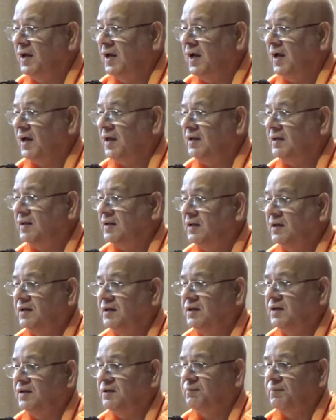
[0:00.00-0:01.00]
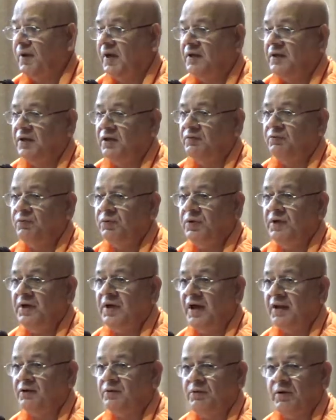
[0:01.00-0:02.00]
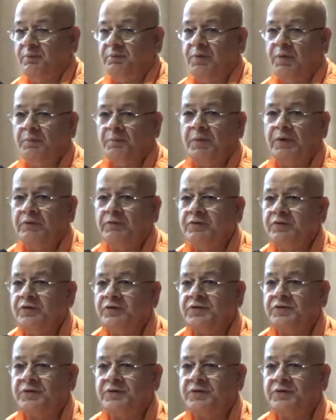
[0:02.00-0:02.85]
and he had people who